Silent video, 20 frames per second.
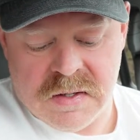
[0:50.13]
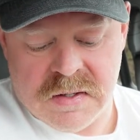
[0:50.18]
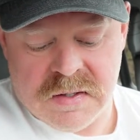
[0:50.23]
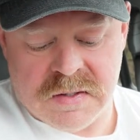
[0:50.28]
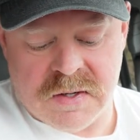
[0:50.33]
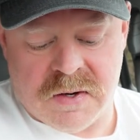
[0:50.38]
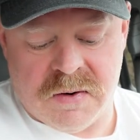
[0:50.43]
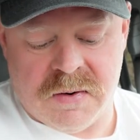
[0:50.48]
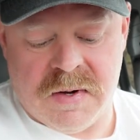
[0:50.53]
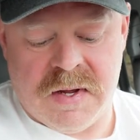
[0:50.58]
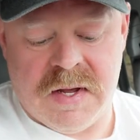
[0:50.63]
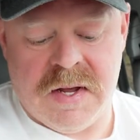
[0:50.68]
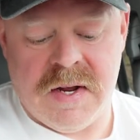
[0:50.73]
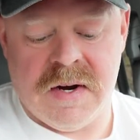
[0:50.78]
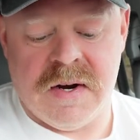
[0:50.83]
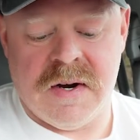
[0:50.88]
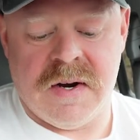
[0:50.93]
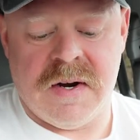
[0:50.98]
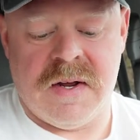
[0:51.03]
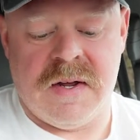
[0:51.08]
So
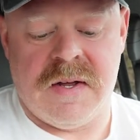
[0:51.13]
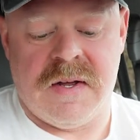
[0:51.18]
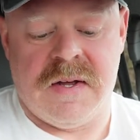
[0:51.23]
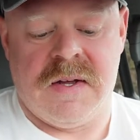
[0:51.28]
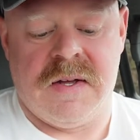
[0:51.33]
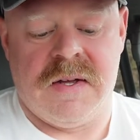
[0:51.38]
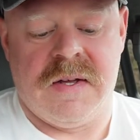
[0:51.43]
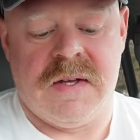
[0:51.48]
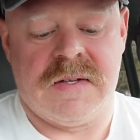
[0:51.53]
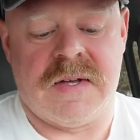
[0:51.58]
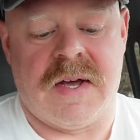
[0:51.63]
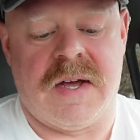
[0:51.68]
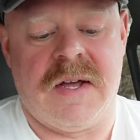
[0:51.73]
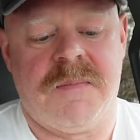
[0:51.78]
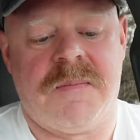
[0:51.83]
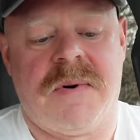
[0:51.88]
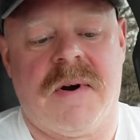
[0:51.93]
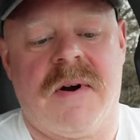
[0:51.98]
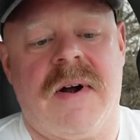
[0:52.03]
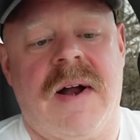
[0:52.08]
here is how you
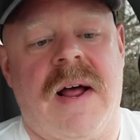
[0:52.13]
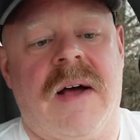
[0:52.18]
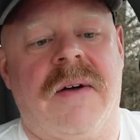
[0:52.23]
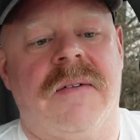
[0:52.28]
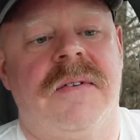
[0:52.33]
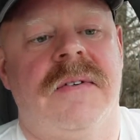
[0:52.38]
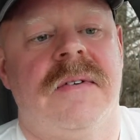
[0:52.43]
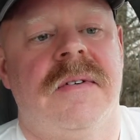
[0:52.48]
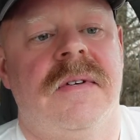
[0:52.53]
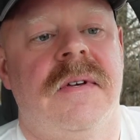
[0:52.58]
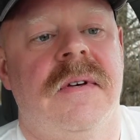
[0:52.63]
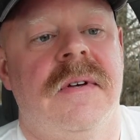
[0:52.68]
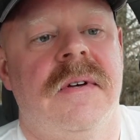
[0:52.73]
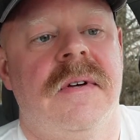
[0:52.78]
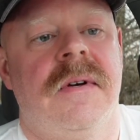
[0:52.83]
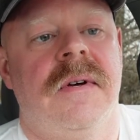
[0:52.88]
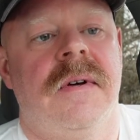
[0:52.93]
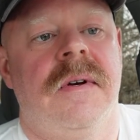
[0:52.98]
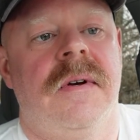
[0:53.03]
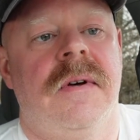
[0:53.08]
pronounce.
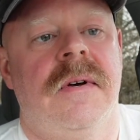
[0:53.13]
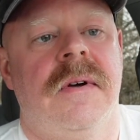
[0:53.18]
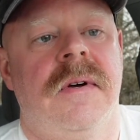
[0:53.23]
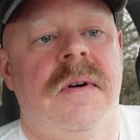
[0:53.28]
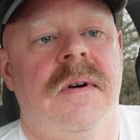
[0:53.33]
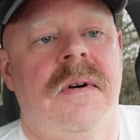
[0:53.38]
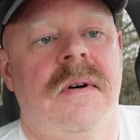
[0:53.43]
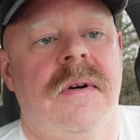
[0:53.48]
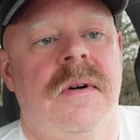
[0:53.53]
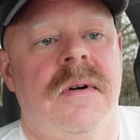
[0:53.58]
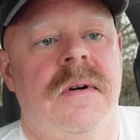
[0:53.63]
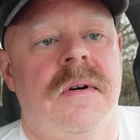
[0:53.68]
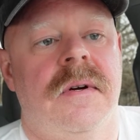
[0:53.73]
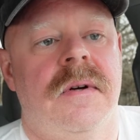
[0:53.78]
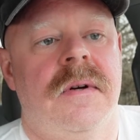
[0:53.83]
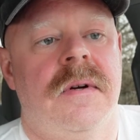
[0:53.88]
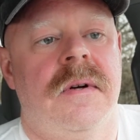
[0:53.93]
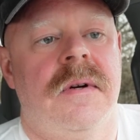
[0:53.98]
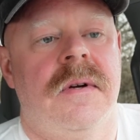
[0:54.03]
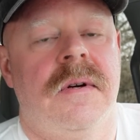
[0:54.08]

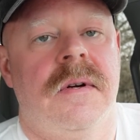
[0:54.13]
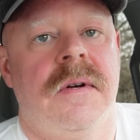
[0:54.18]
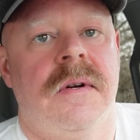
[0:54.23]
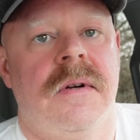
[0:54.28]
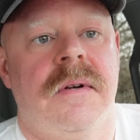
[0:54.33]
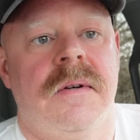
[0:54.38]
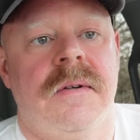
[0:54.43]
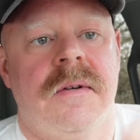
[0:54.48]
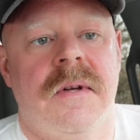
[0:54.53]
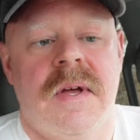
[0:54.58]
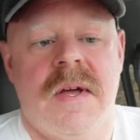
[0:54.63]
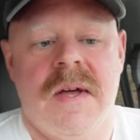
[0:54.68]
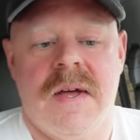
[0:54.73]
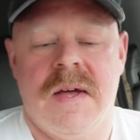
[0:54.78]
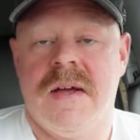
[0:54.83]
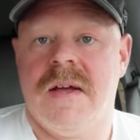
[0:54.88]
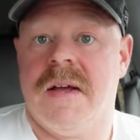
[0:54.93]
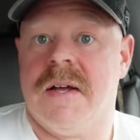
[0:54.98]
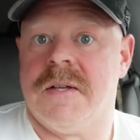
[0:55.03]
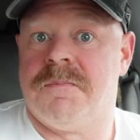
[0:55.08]
Paczki.
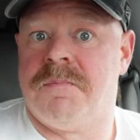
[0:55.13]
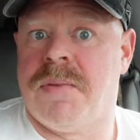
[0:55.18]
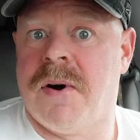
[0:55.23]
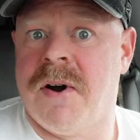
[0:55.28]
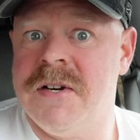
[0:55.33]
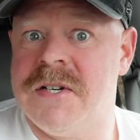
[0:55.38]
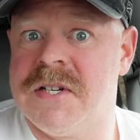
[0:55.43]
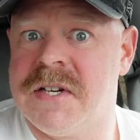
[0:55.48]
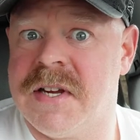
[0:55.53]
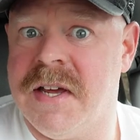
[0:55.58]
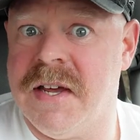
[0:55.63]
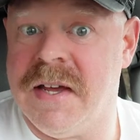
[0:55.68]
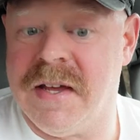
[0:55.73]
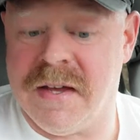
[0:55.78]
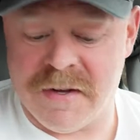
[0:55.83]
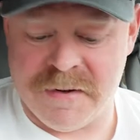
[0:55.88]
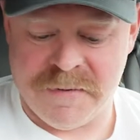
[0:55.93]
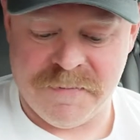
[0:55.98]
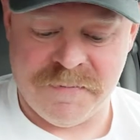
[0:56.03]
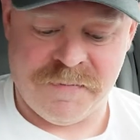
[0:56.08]
It's
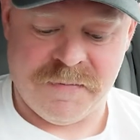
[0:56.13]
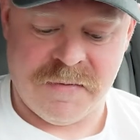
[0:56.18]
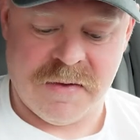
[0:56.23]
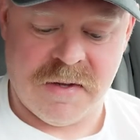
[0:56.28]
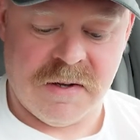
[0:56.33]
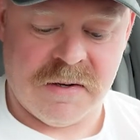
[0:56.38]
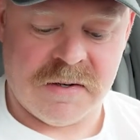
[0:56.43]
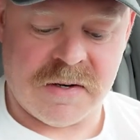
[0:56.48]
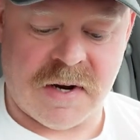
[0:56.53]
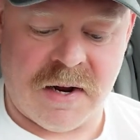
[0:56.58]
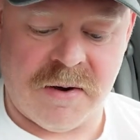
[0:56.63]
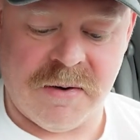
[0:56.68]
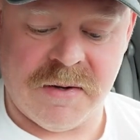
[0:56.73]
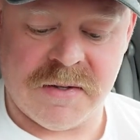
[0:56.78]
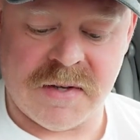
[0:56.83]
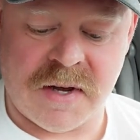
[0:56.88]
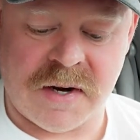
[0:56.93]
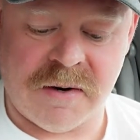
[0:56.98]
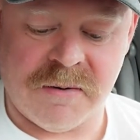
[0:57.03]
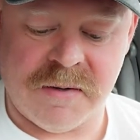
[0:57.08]
Paczki. Which I always
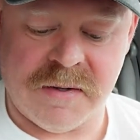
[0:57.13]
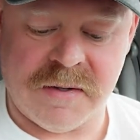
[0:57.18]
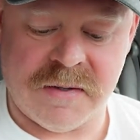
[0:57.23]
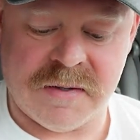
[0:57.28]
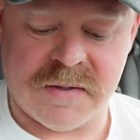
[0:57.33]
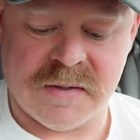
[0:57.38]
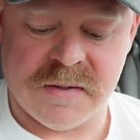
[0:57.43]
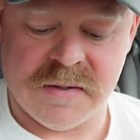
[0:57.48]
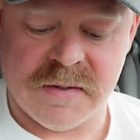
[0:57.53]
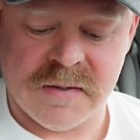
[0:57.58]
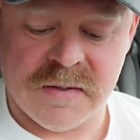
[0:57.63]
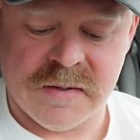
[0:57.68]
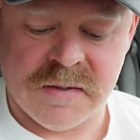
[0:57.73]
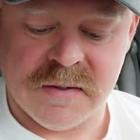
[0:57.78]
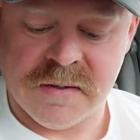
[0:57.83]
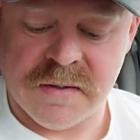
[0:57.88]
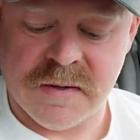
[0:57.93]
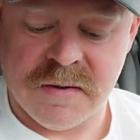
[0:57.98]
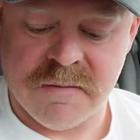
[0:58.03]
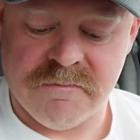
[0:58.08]
thought it was
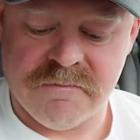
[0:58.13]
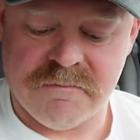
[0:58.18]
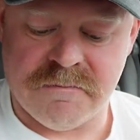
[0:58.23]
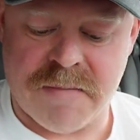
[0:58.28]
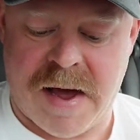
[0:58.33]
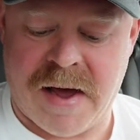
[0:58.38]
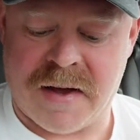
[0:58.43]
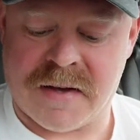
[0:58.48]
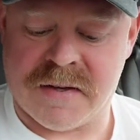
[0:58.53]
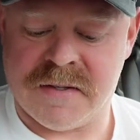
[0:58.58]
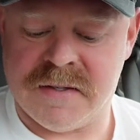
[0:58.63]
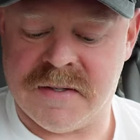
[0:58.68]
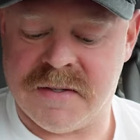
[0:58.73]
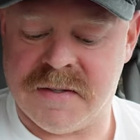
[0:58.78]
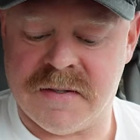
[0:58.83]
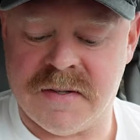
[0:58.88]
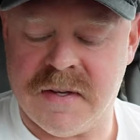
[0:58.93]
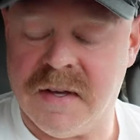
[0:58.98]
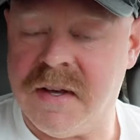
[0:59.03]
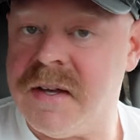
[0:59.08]

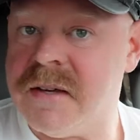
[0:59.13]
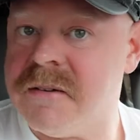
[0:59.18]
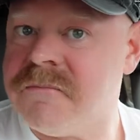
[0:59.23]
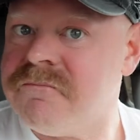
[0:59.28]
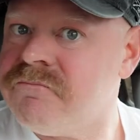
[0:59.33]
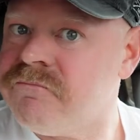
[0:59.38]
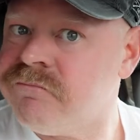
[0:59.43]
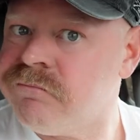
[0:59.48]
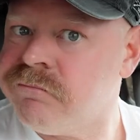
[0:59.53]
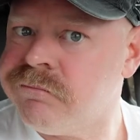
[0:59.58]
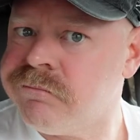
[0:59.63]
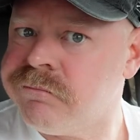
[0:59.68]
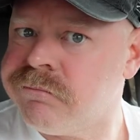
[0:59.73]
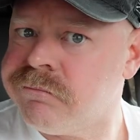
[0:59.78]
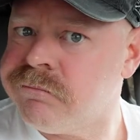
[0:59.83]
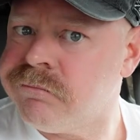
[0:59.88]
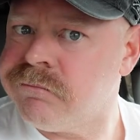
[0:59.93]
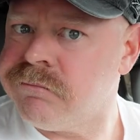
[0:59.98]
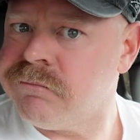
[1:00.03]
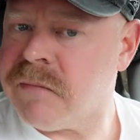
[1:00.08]
Paczki.
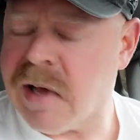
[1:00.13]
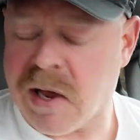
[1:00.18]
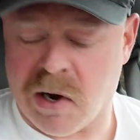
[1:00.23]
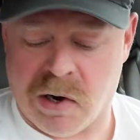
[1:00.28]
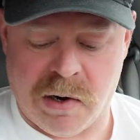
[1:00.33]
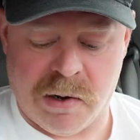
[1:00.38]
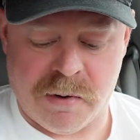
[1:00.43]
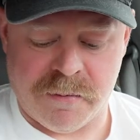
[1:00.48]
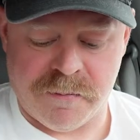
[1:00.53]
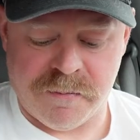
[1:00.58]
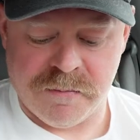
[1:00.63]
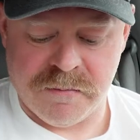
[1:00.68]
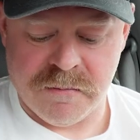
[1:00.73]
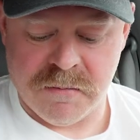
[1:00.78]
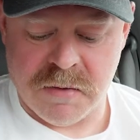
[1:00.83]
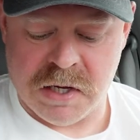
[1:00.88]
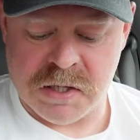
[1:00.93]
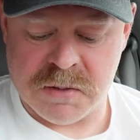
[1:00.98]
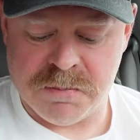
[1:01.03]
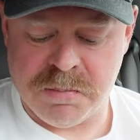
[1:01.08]
I don't know.
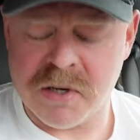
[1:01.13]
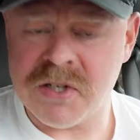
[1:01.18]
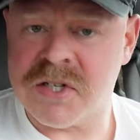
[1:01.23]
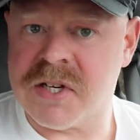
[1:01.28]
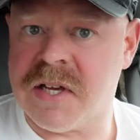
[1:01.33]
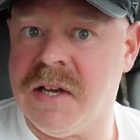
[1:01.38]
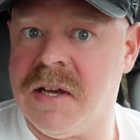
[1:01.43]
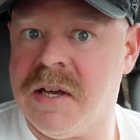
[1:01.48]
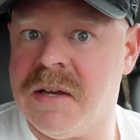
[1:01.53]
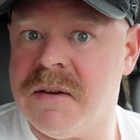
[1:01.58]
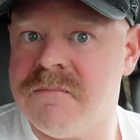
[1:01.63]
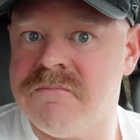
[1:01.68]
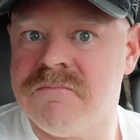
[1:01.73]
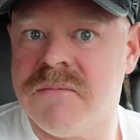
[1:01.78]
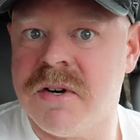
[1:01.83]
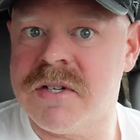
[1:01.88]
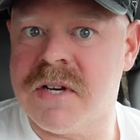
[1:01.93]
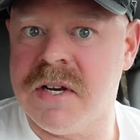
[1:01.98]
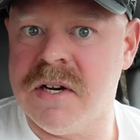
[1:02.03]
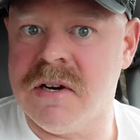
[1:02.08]
It's Paczki.
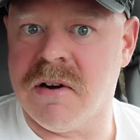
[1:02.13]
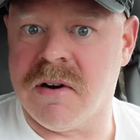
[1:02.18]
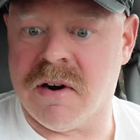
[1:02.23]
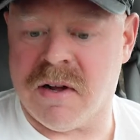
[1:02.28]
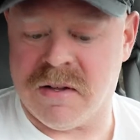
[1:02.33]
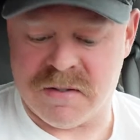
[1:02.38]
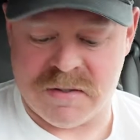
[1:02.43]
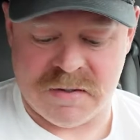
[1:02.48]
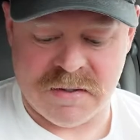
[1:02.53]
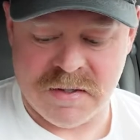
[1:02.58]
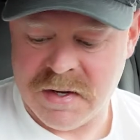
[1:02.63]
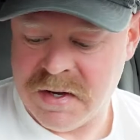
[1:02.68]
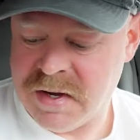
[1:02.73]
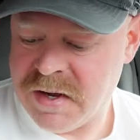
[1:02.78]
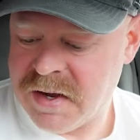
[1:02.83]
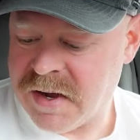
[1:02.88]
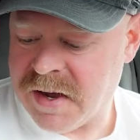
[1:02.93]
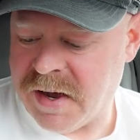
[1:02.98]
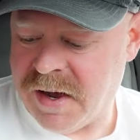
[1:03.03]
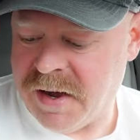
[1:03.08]
Paczki Donuts.
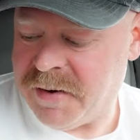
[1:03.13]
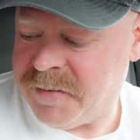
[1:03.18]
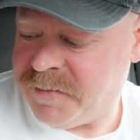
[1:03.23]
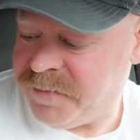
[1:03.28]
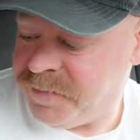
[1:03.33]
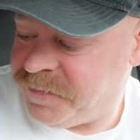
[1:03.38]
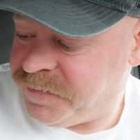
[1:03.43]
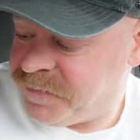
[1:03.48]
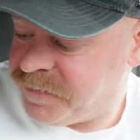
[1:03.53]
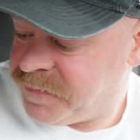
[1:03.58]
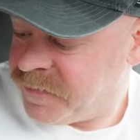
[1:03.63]
Um,